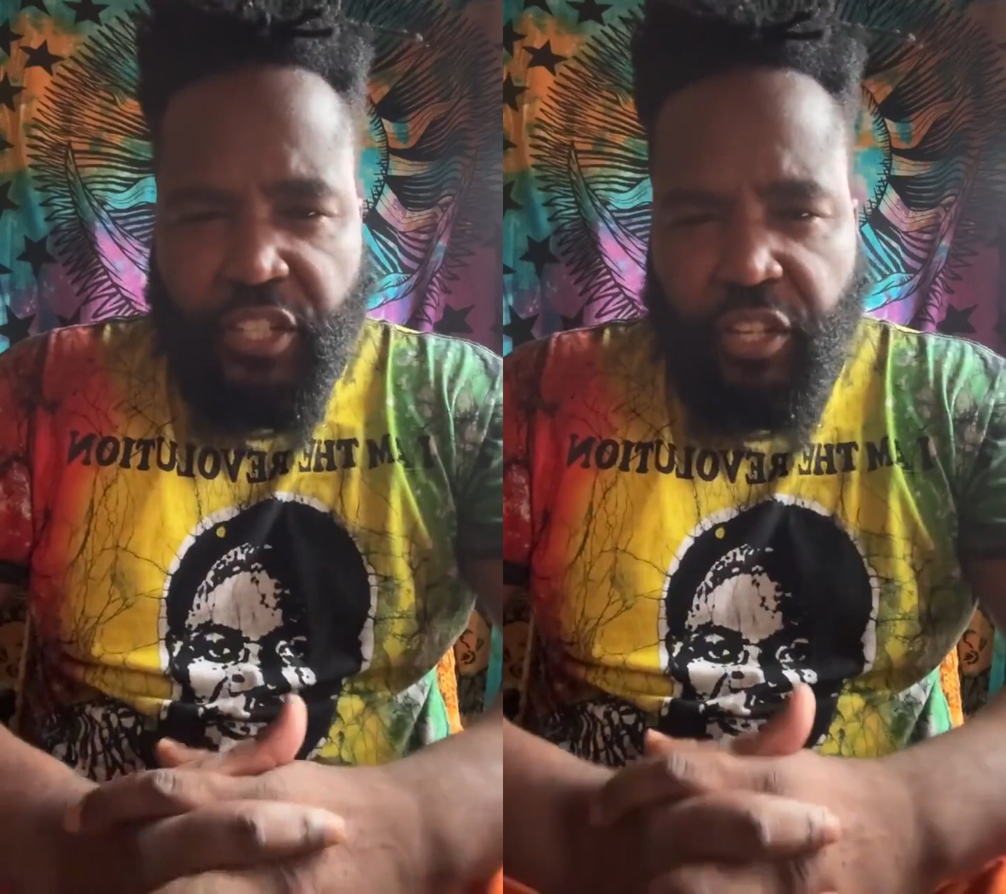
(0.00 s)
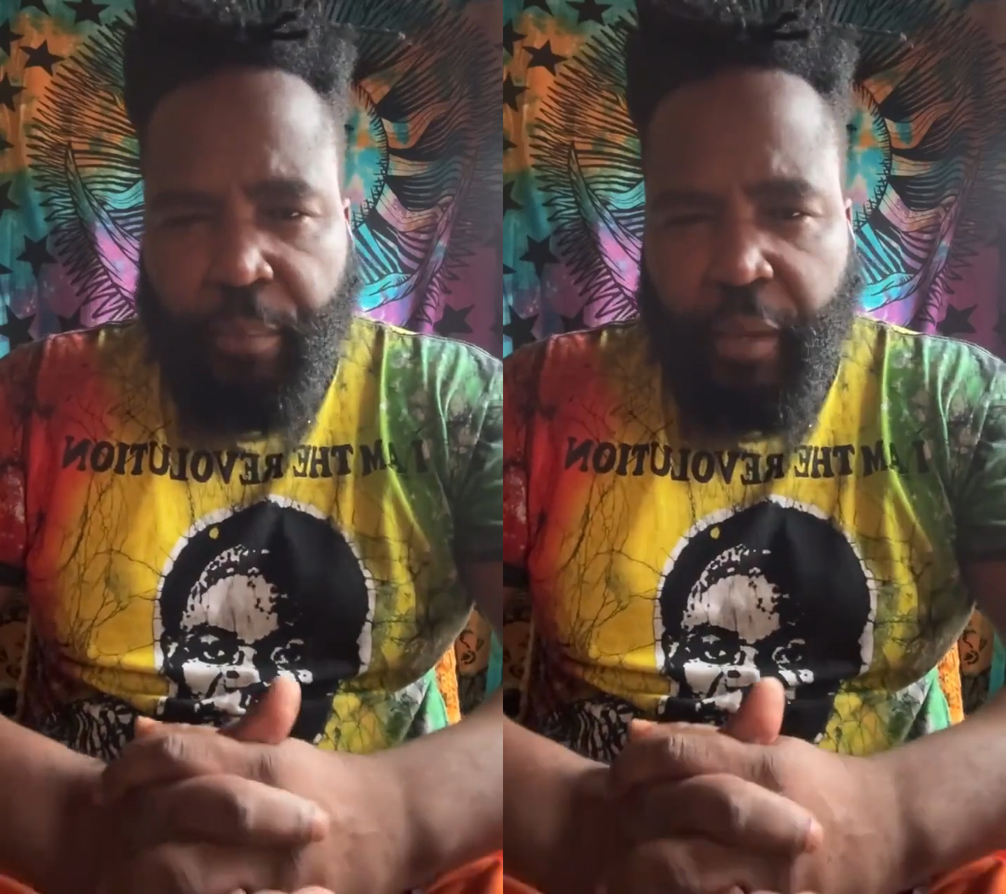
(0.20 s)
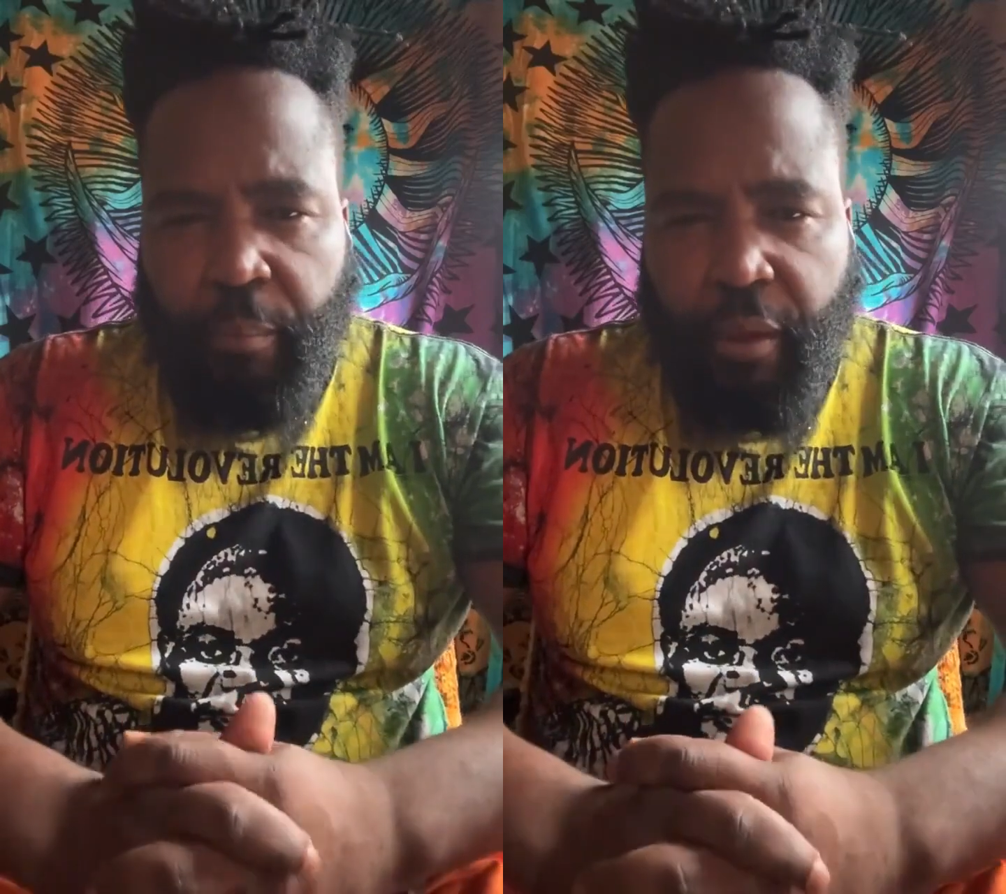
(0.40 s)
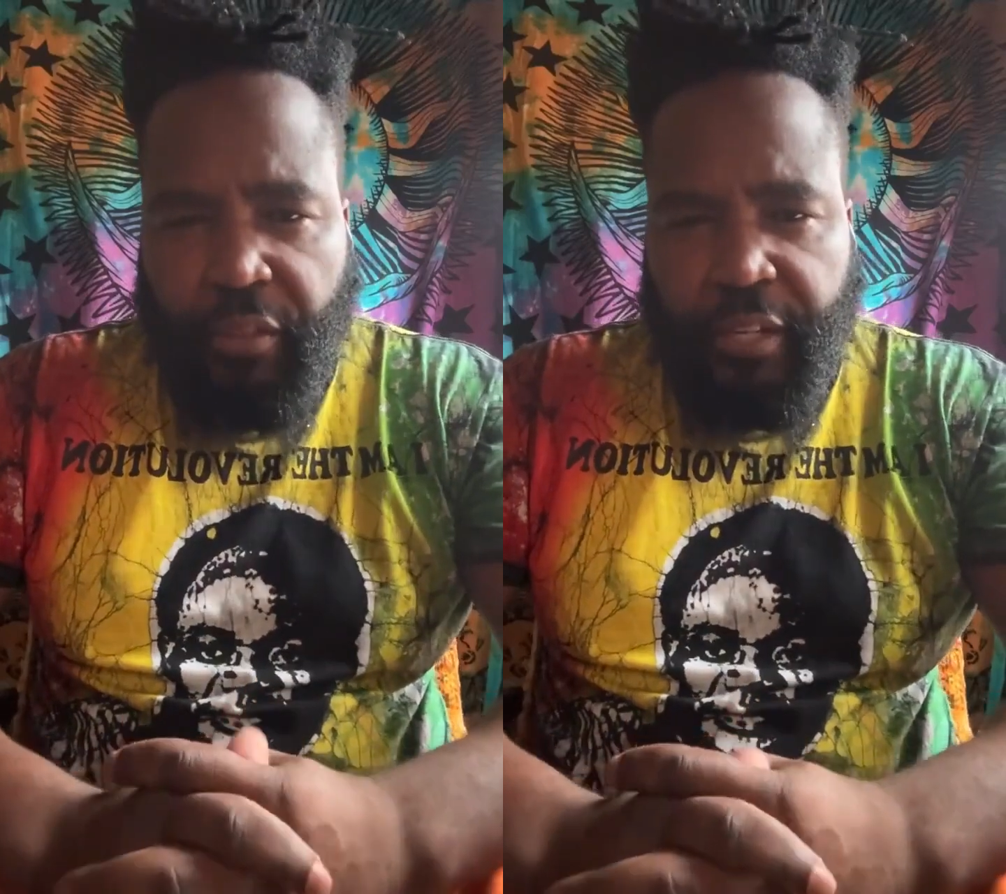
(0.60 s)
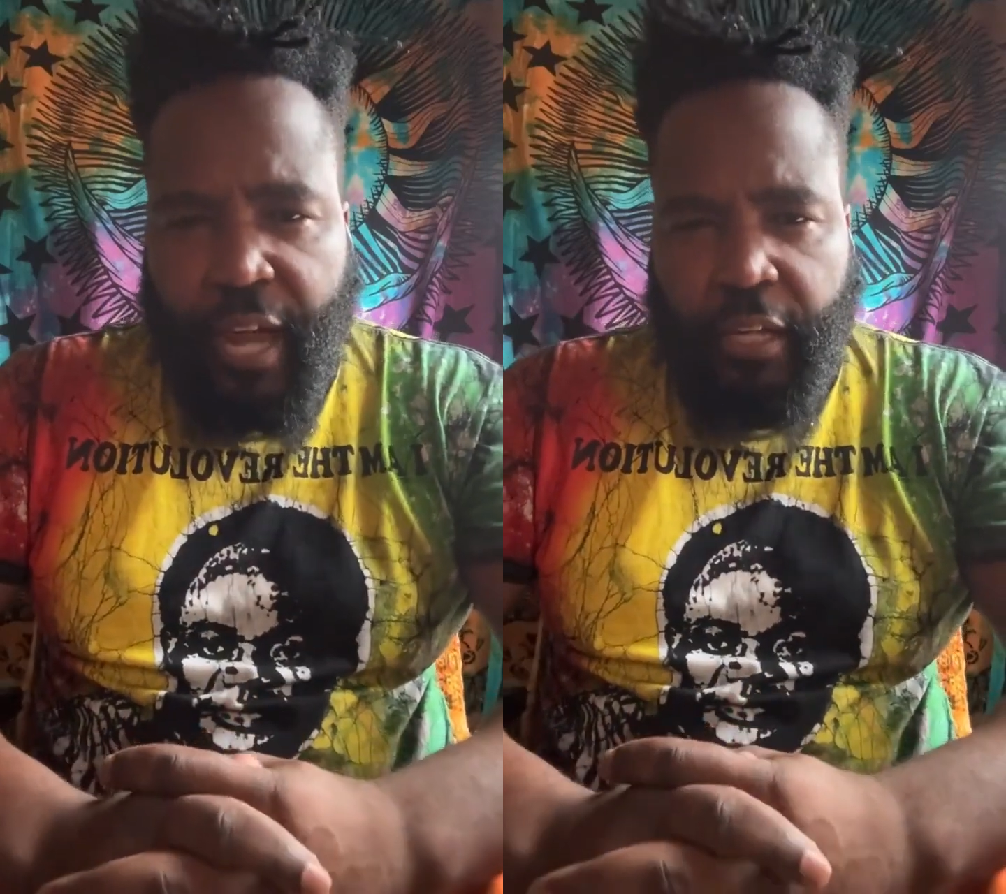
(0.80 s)
This is your big
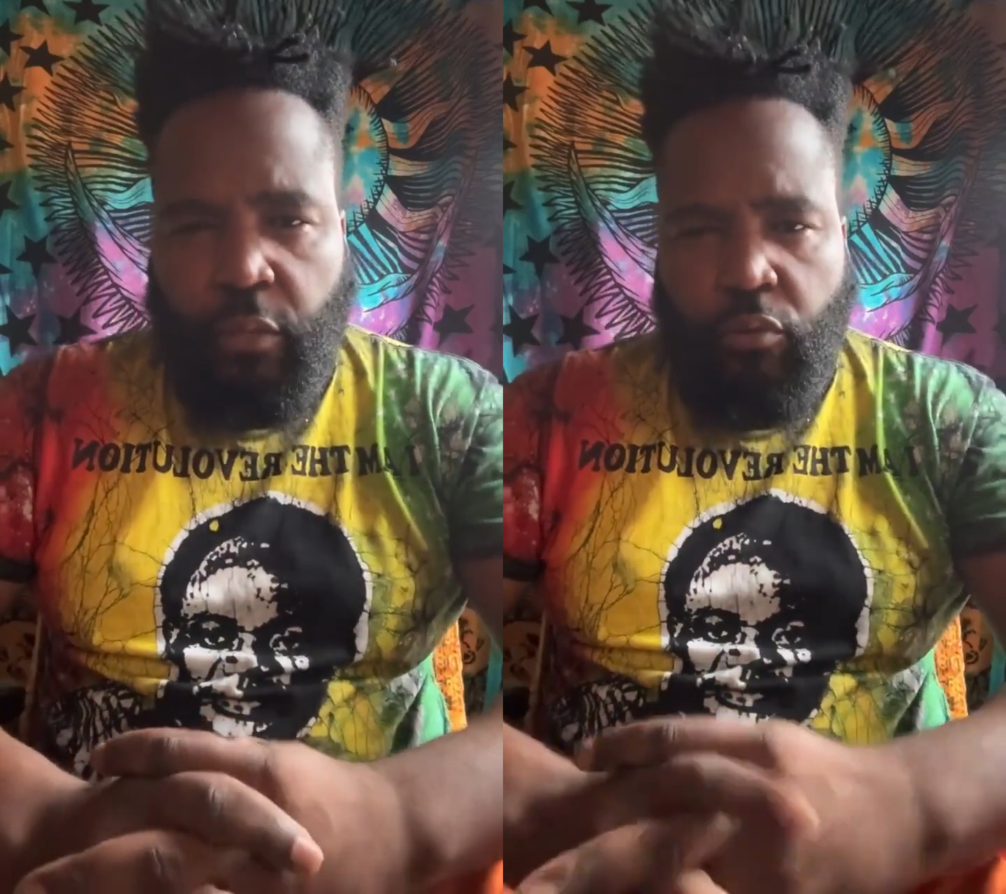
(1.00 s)
brother, Dr.